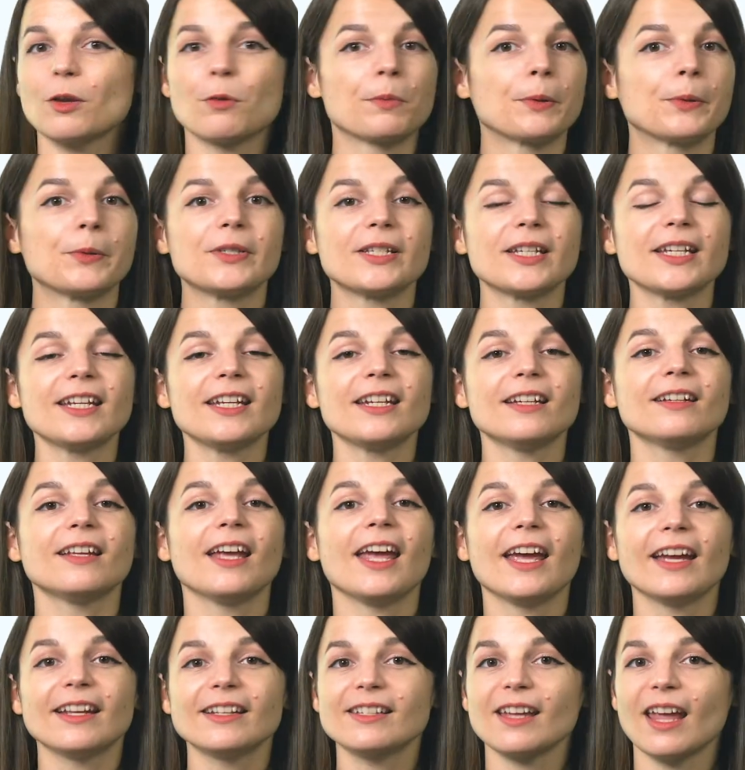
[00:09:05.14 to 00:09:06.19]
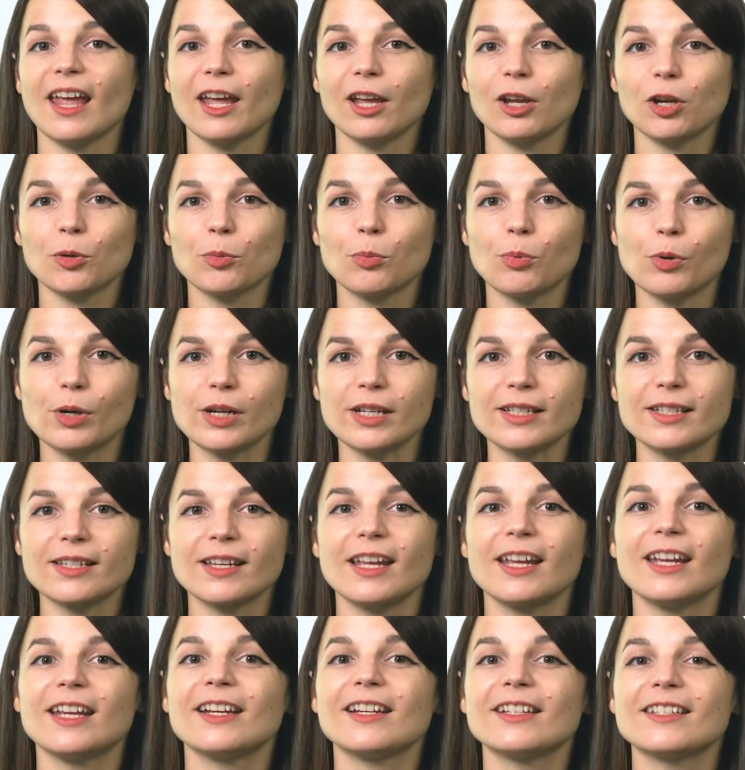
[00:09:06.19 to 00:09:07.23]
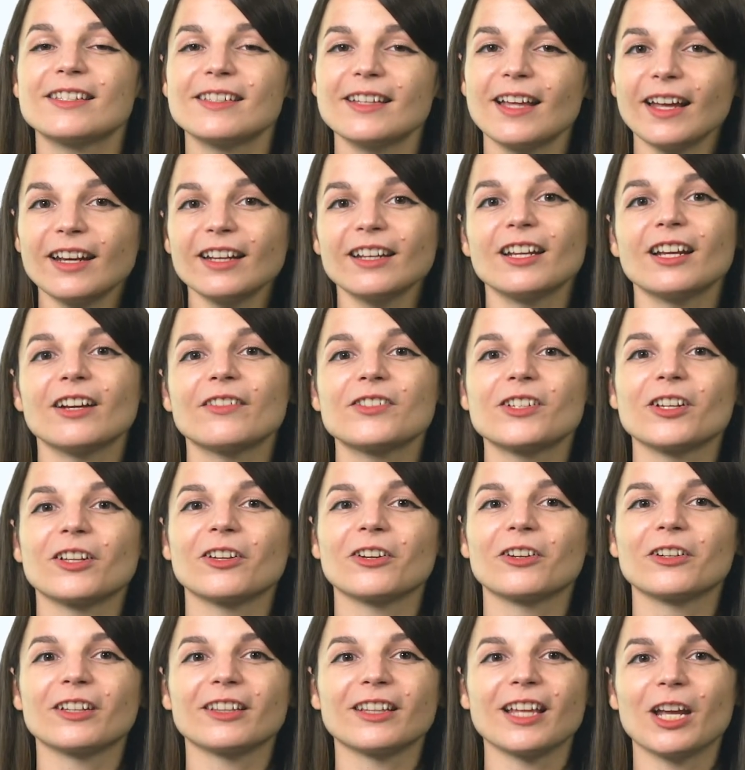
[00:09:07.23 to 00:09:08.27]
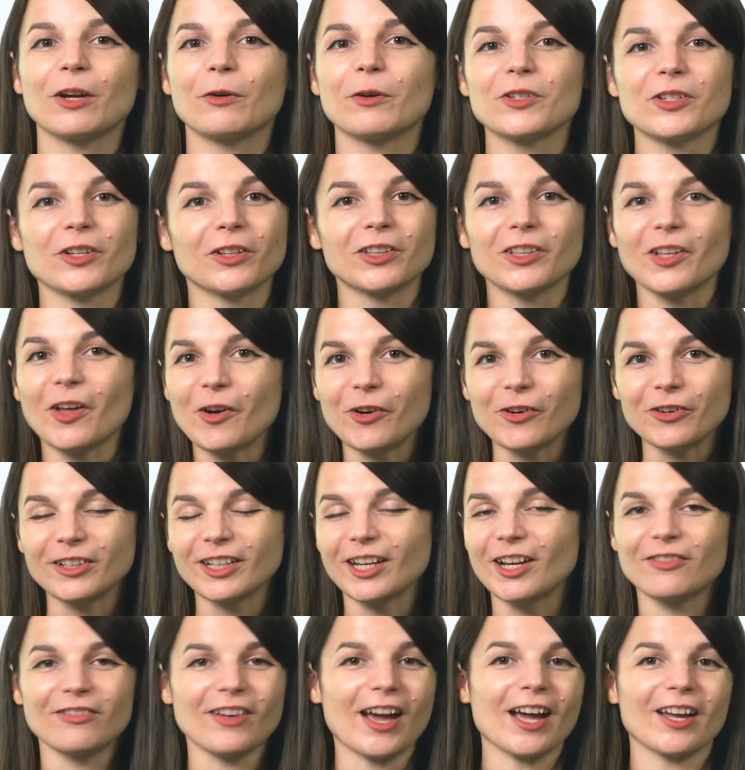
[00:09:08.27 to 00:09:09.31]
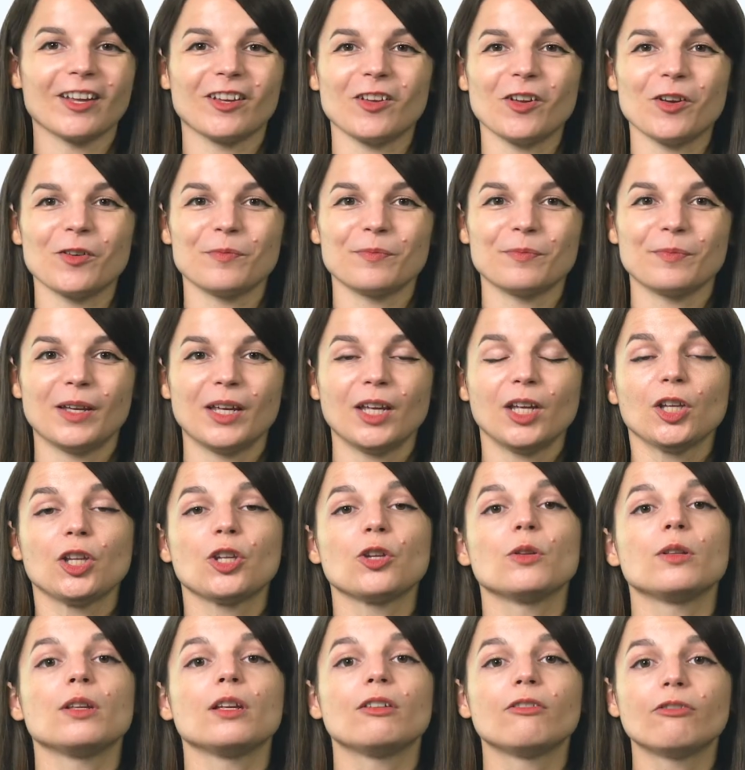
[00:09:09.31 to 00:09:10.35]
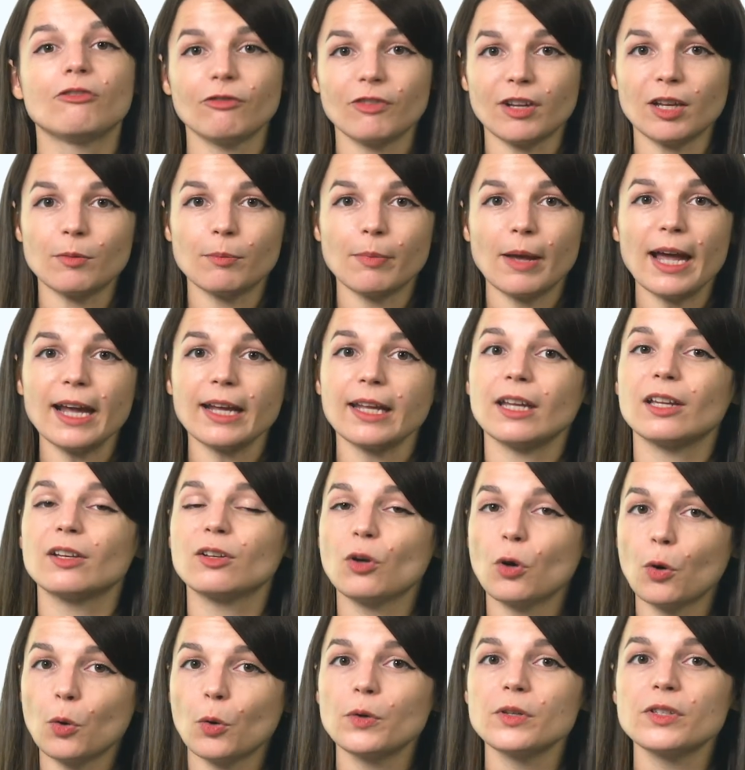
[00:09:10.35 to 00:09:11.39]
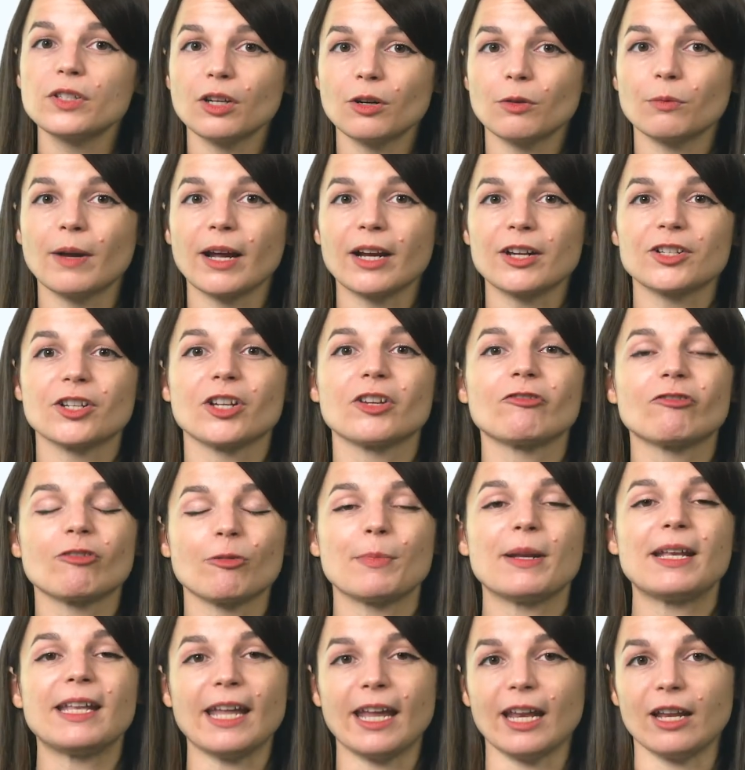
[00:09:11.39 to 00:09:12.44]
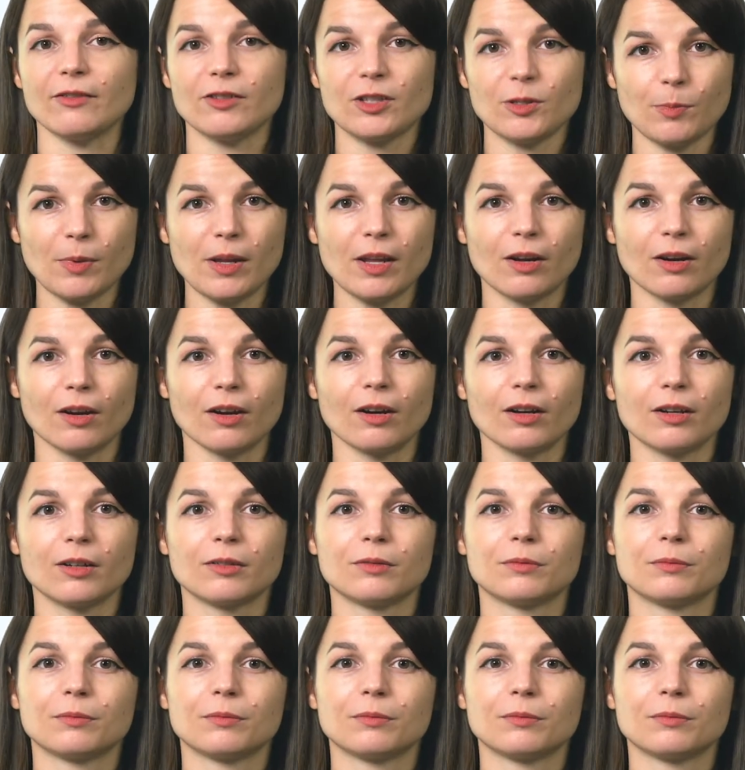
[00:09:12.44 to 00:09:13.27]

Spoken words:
a routine, and anchor points, it's not enough to learn a language alone in a vacuum. You need feedback and course correction from a native speaker.